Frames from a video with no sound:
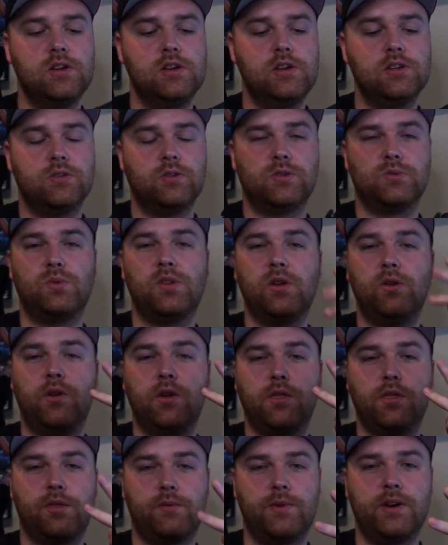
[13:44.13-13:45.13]
So there's really only
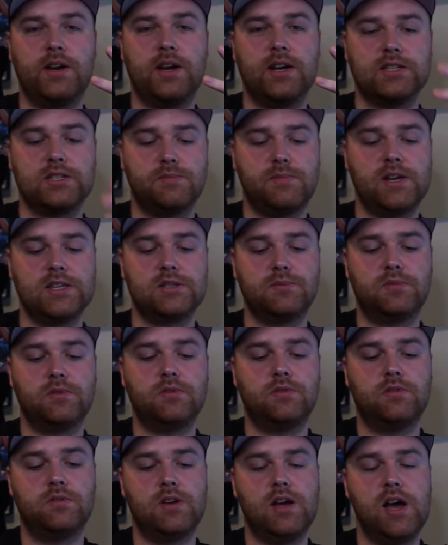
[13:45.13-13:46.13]
3
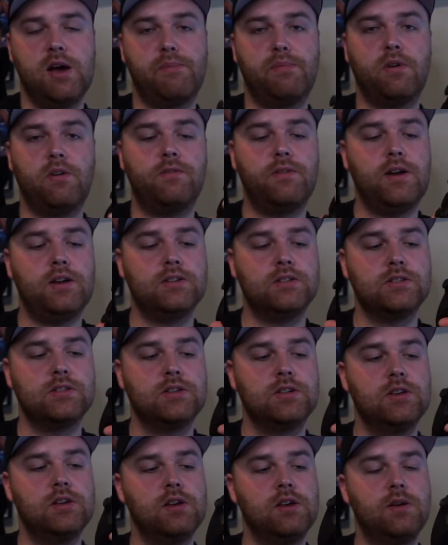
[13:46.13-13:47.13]
customizable profiles,
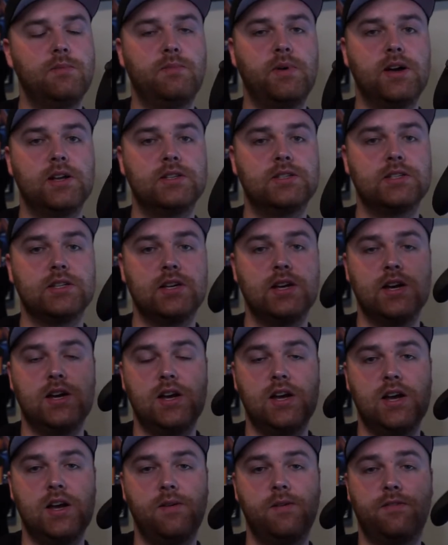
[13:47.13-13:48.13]
but
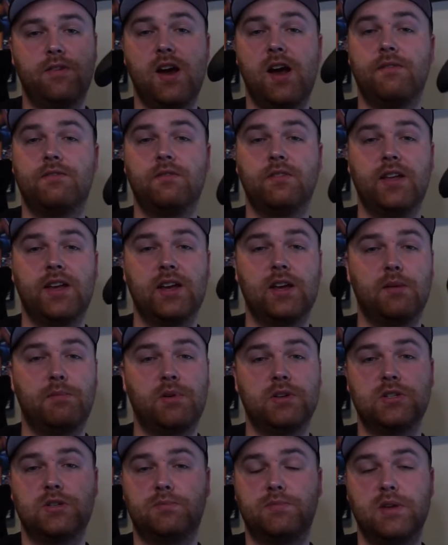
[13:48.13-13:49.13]
if you're having like a
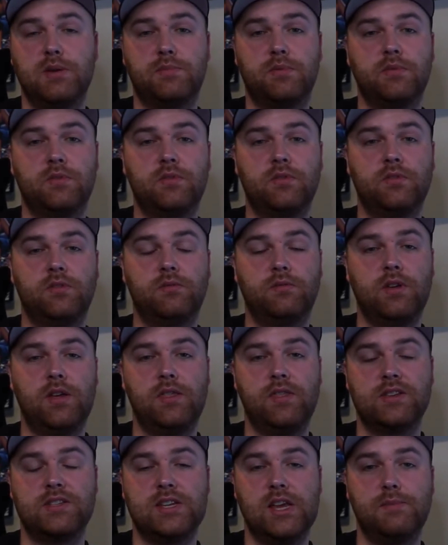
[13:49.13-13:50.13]
bunch of people in
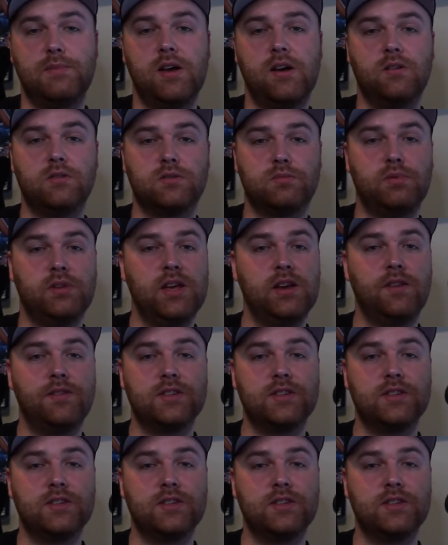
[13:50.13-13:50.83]
the same house playing on the